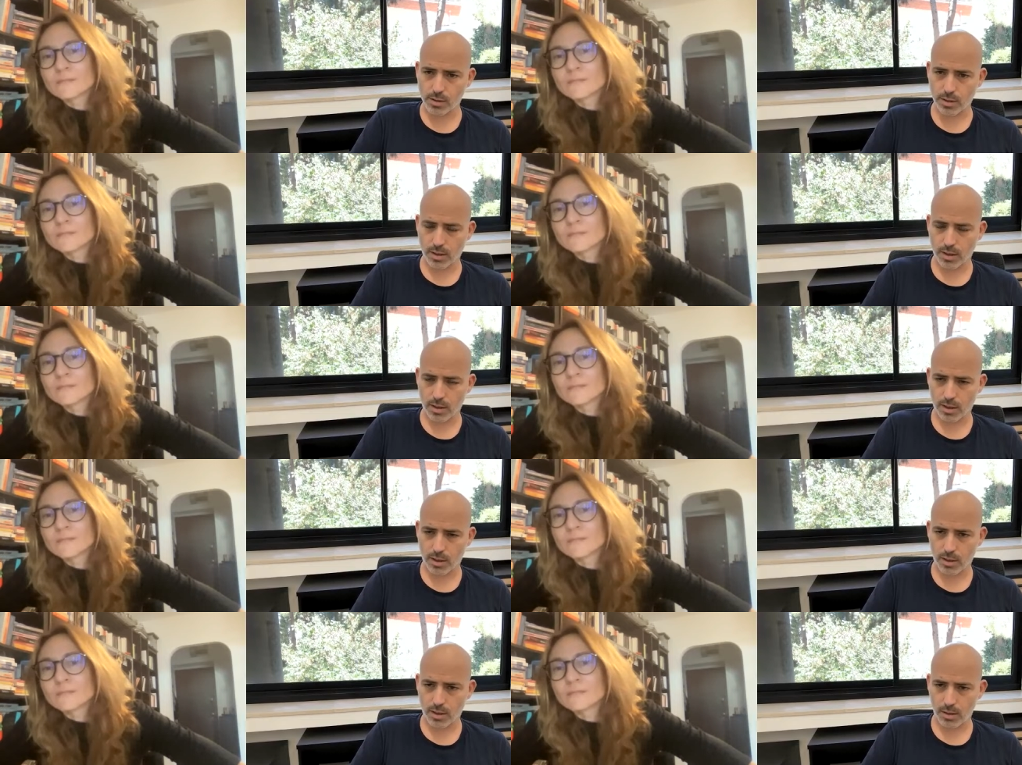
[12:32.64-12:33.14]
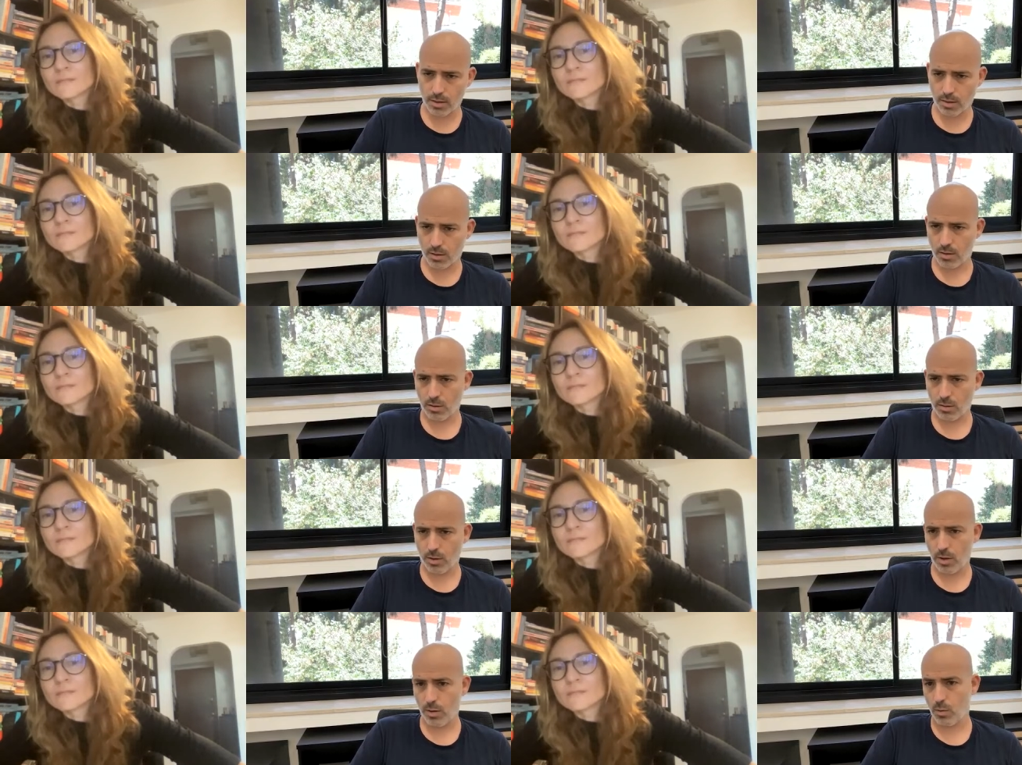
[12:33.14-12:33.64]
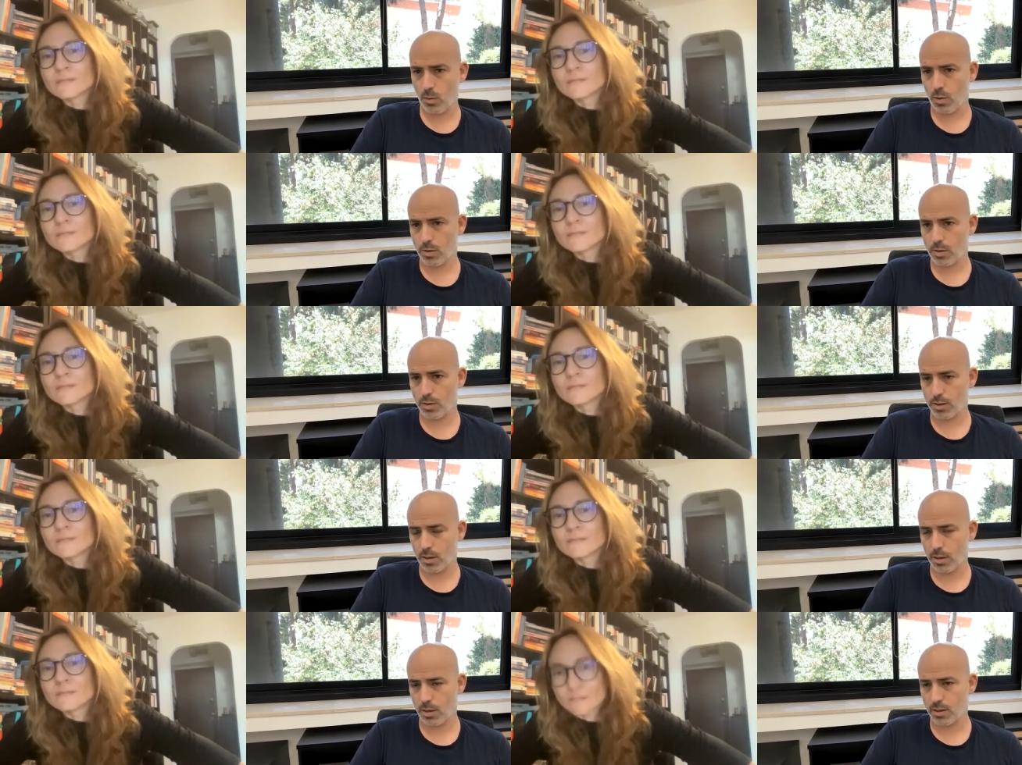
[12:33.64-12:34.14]
Speaker 1: uh, you know, he
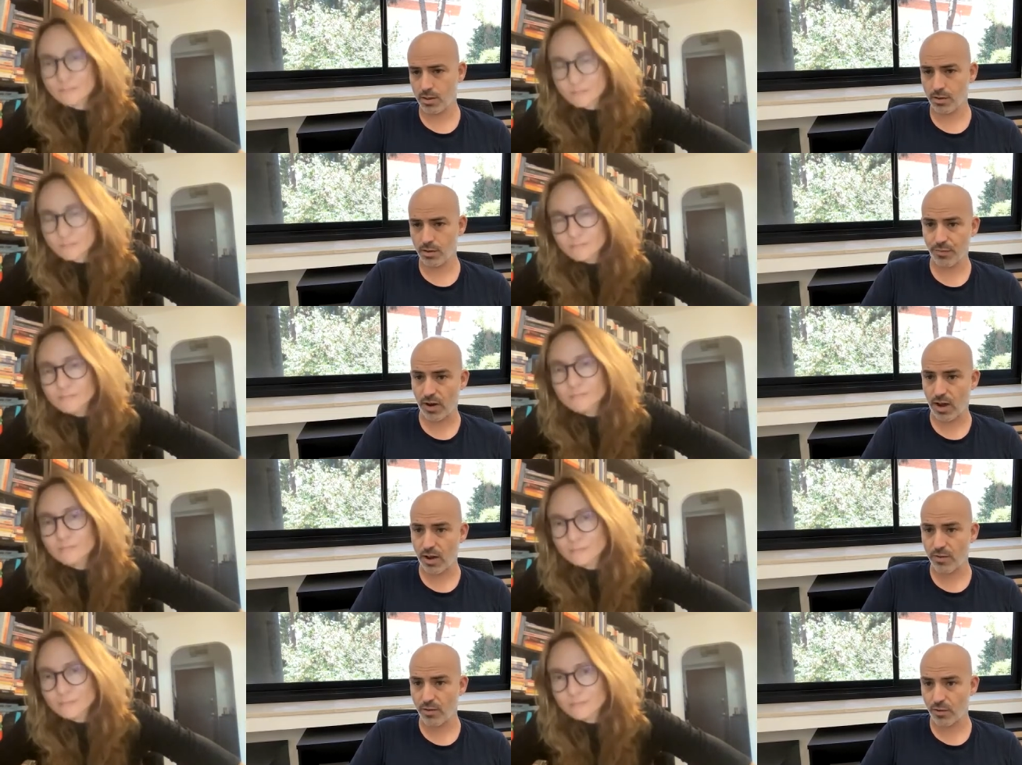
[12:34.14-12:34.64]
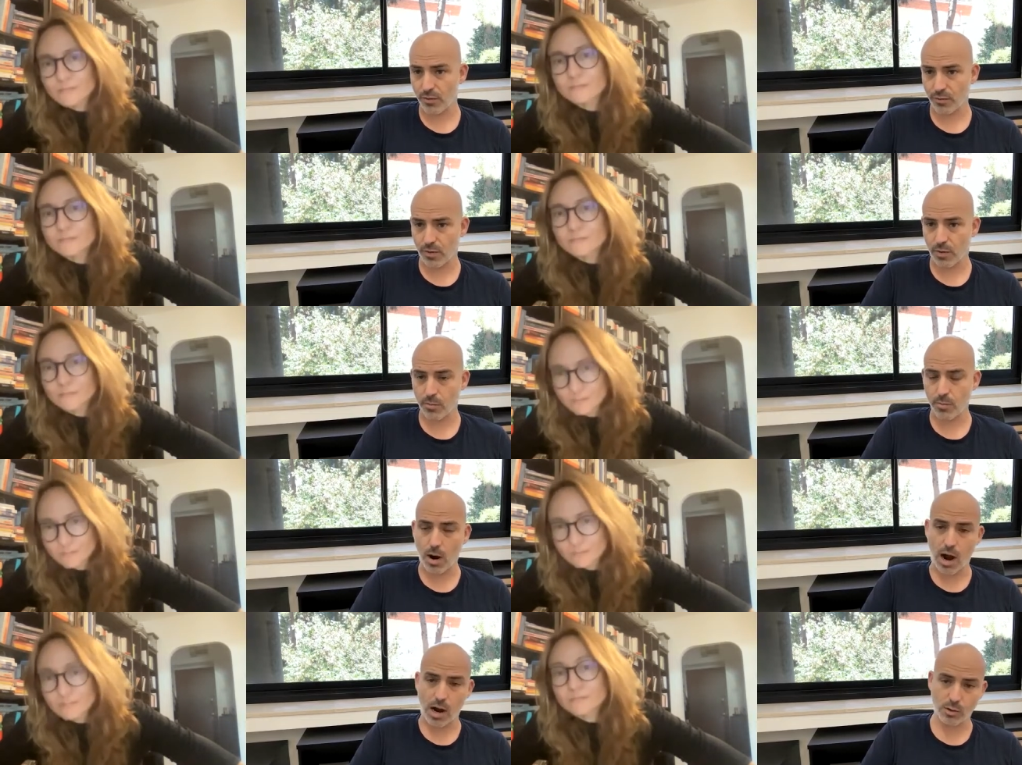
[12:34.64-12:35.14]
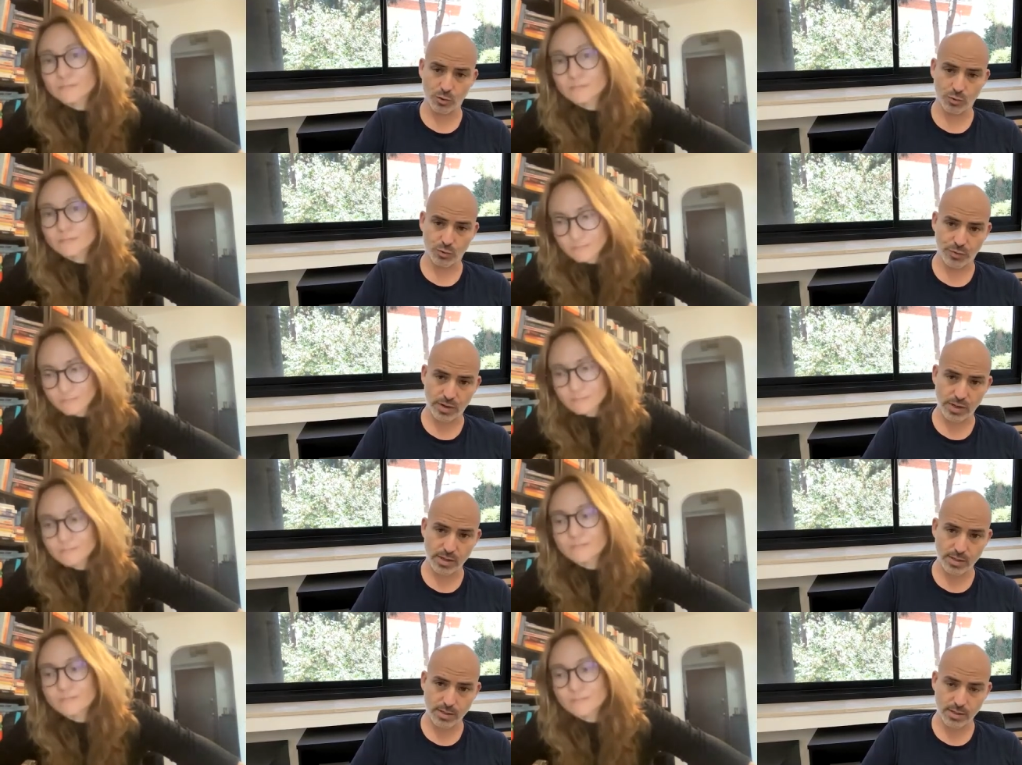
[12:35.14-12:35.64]
was a survivor from
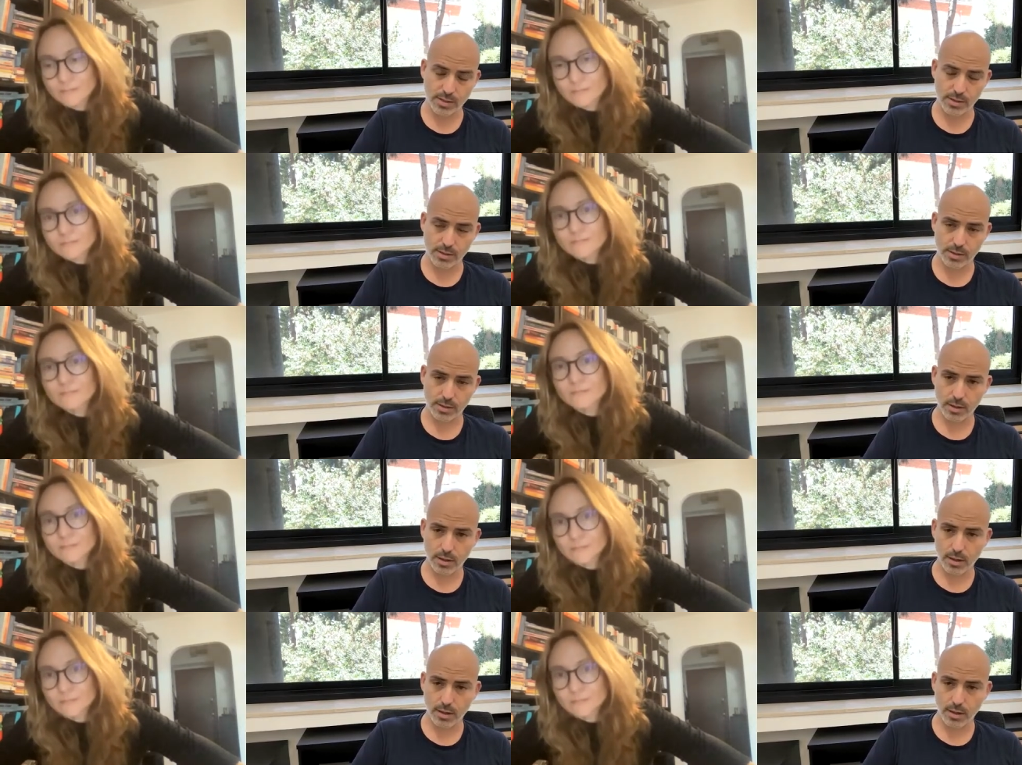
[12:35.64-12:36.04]
Auschwitz.